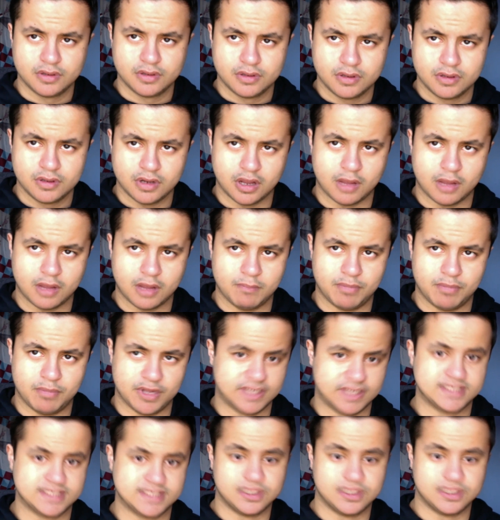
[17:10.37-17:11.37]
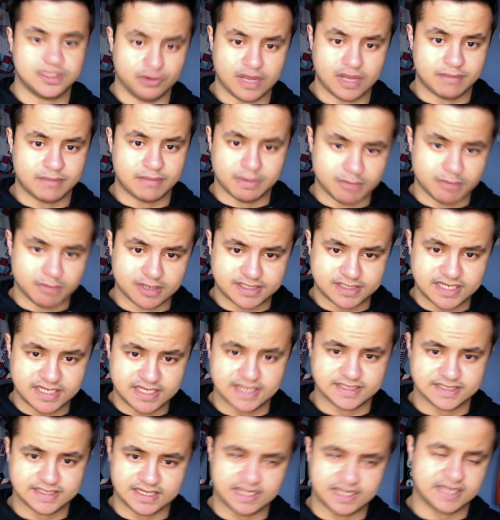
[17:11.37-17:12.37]
But he's still Emi
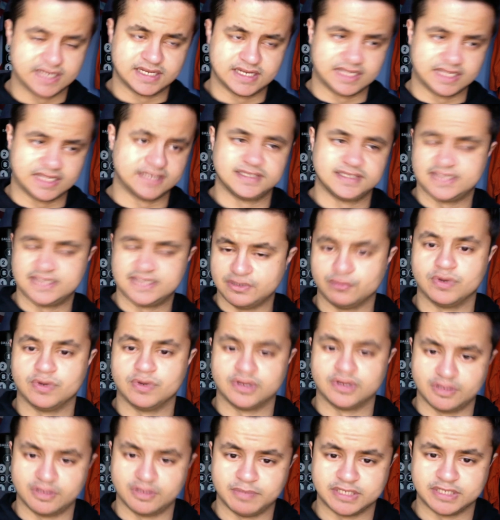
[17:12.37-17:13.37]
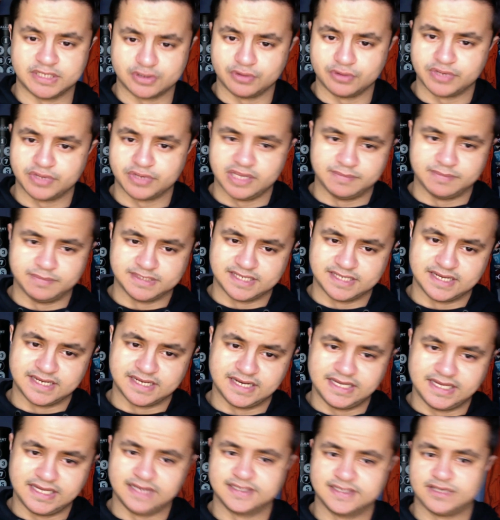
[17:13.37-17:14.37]
Martinez at the end of the day. Still one of the best goalkeepers in the
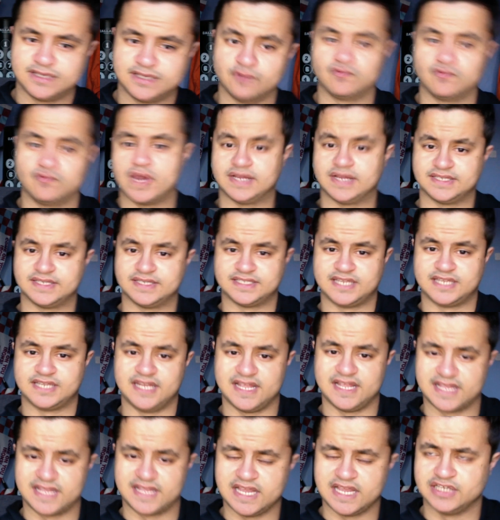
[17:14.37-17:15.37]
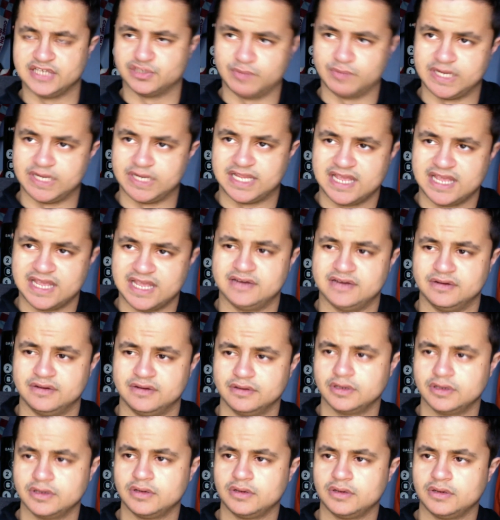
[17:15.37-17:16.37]
league. Still rises to the occasion when he can.
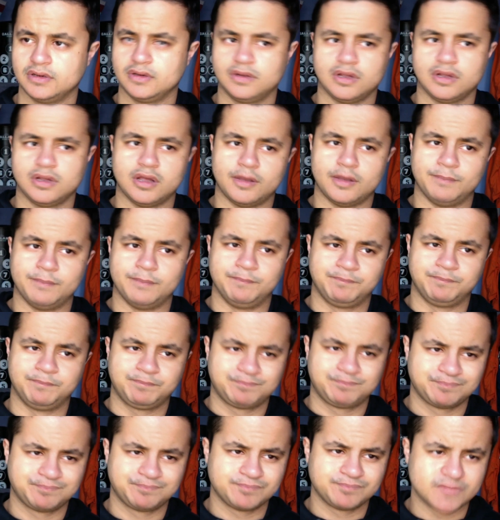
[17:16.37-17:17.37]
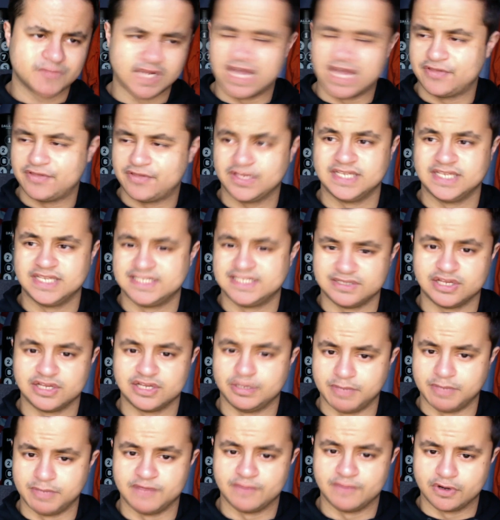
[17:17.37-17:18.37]
I think this is going to
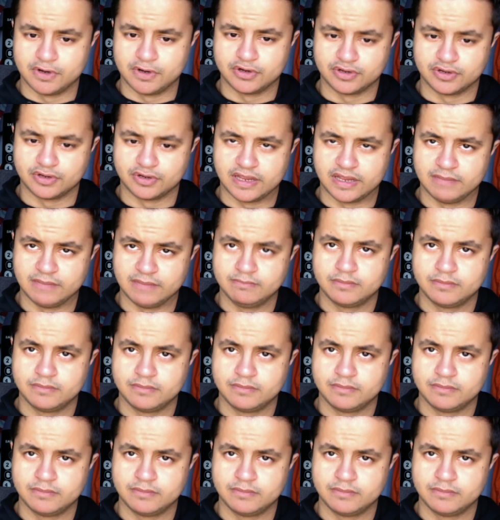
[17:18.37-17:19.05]
be a very good game.